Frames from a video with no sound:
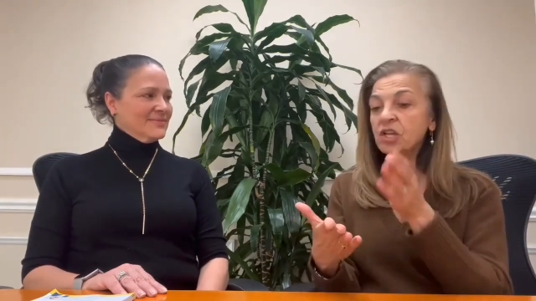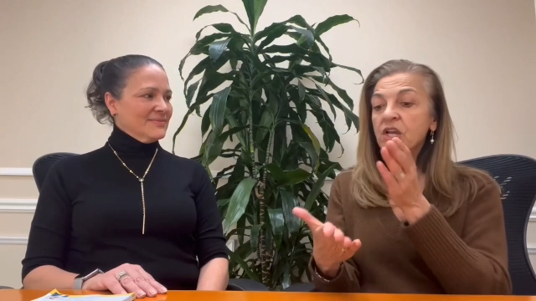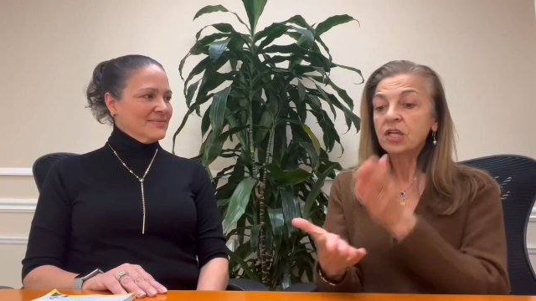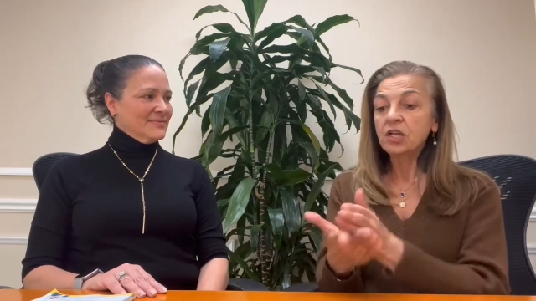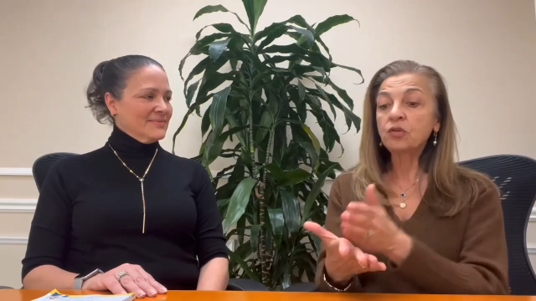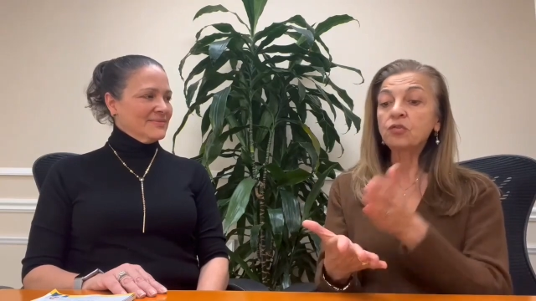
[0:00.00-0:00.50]

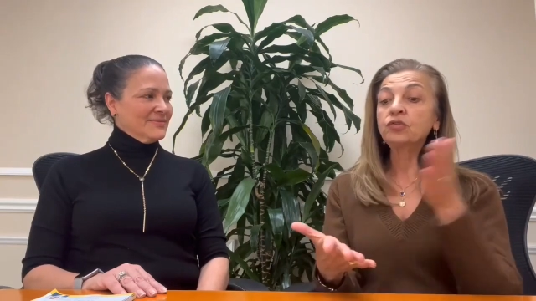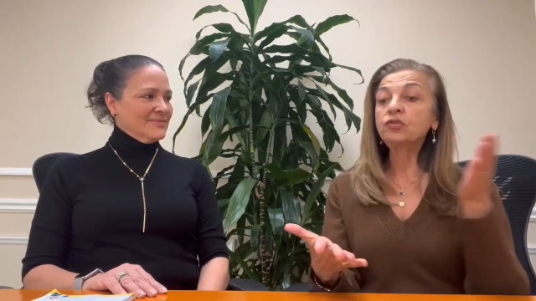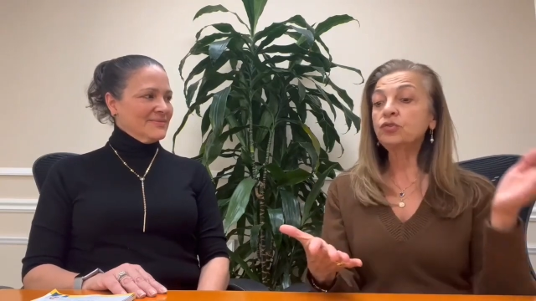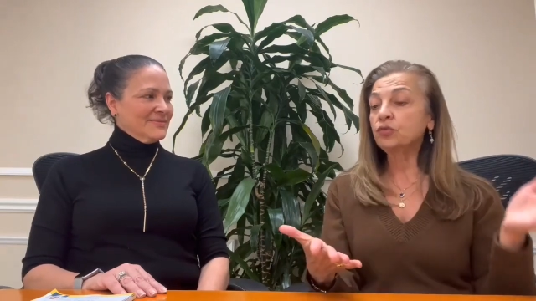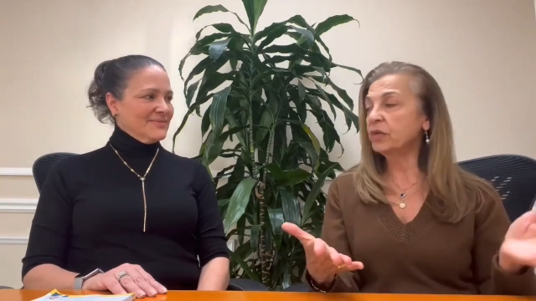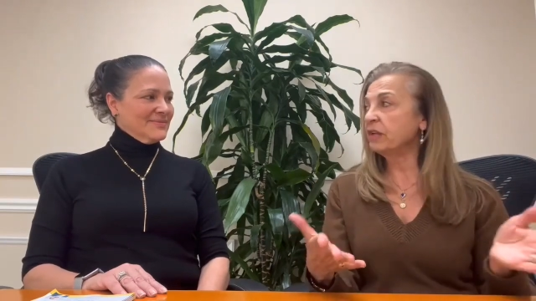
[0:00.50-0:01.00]
Speaker 1: in order
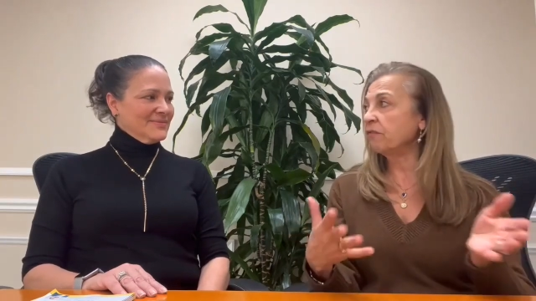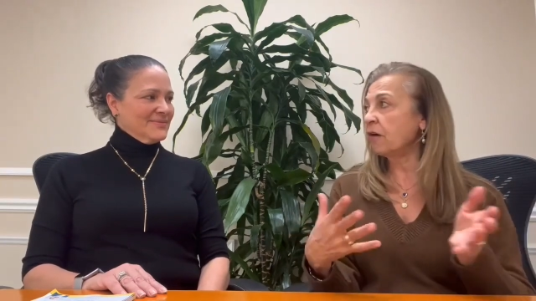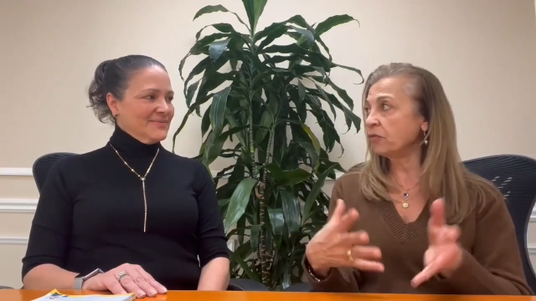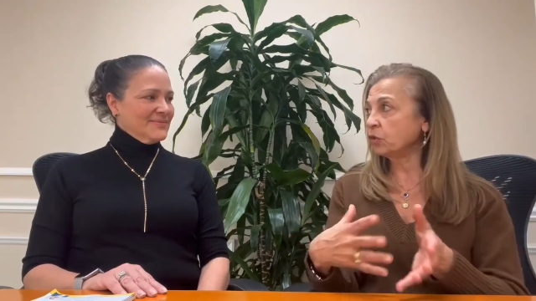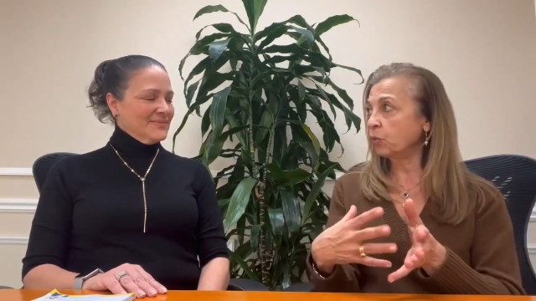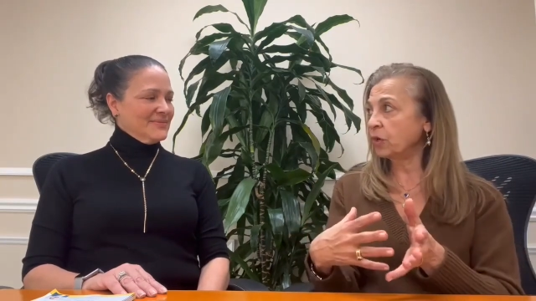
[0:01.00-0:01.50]
to evolve
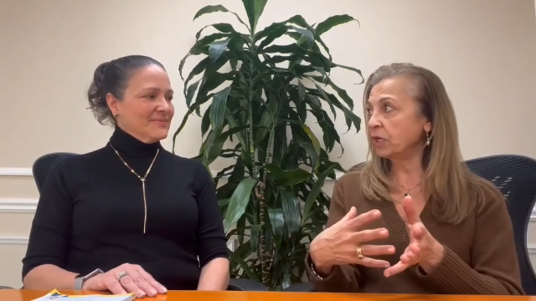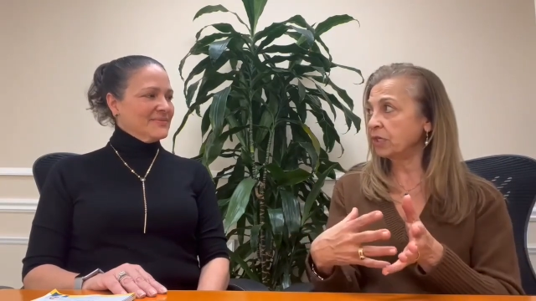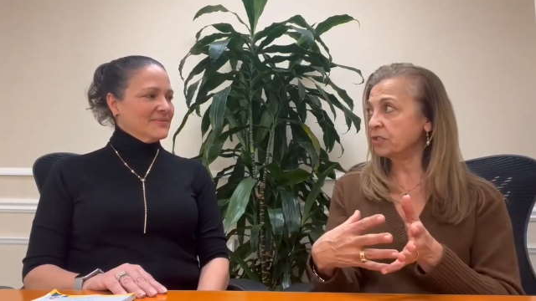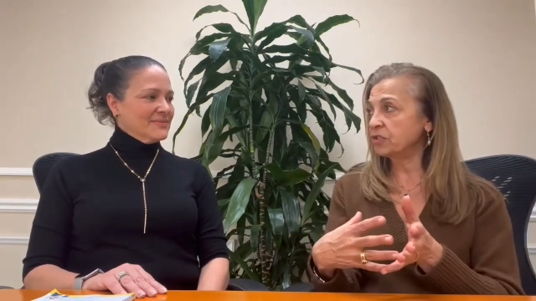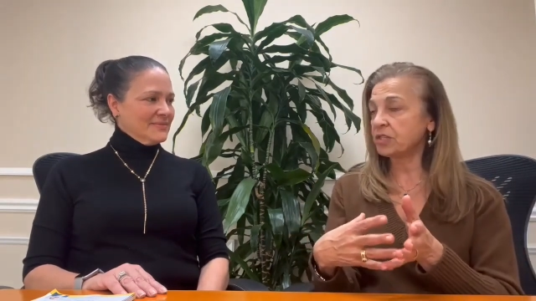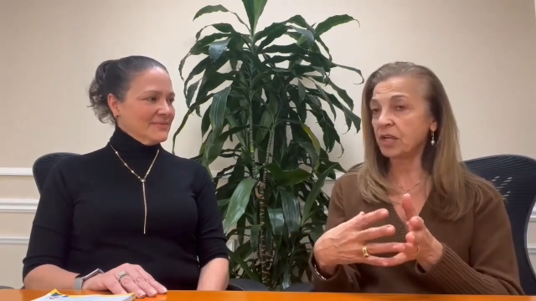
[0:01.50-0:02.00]
to what it
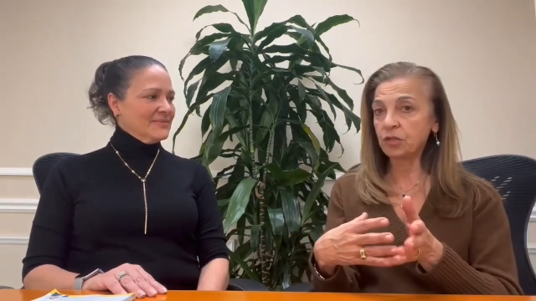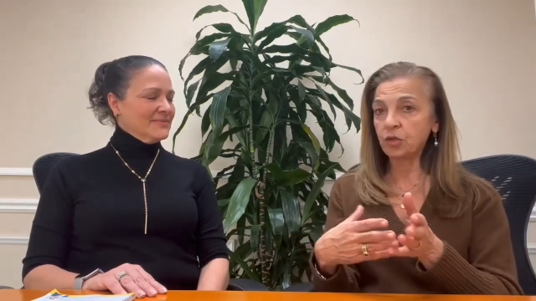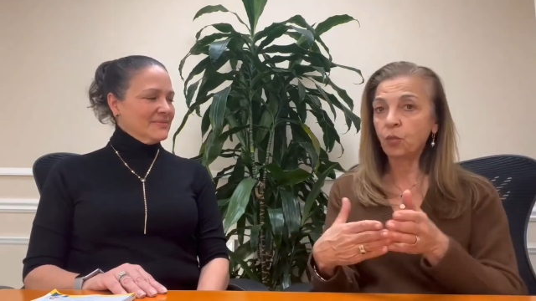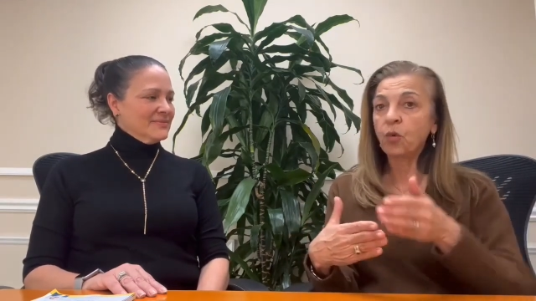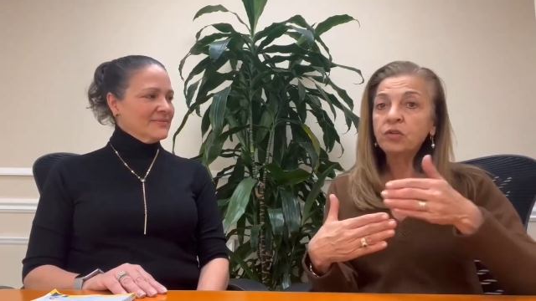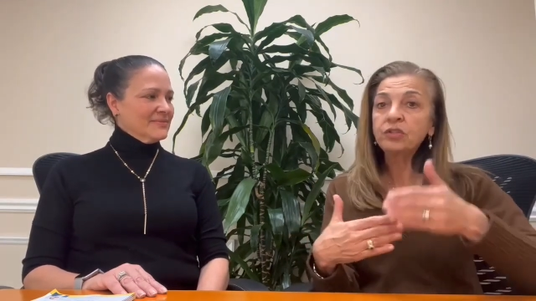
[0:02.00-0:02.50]
is that you
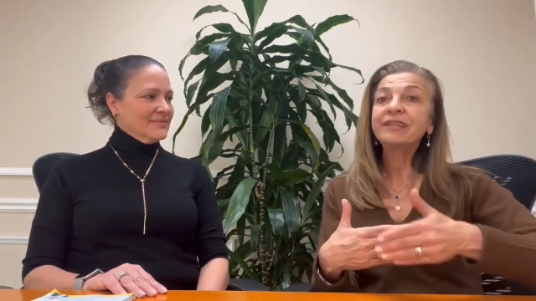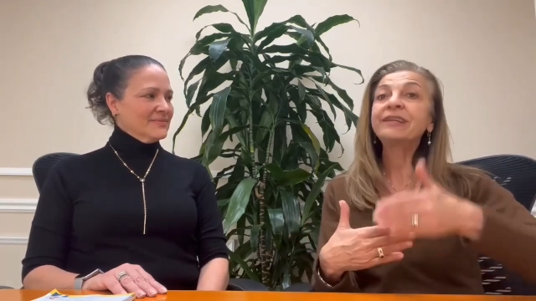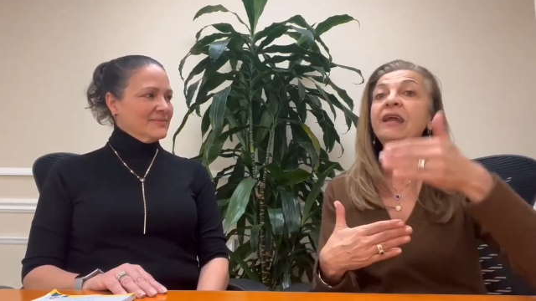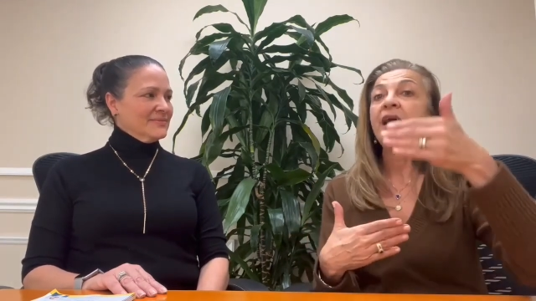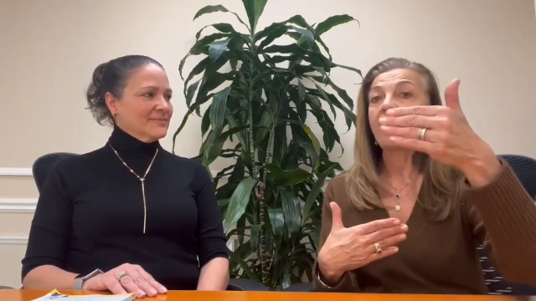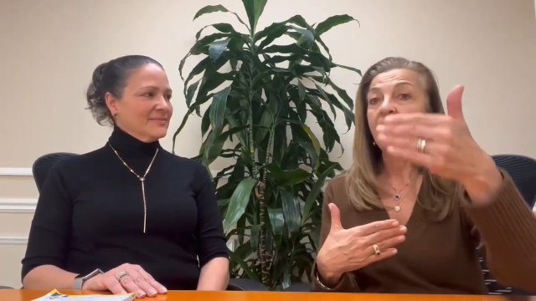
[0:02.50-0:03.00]
want, the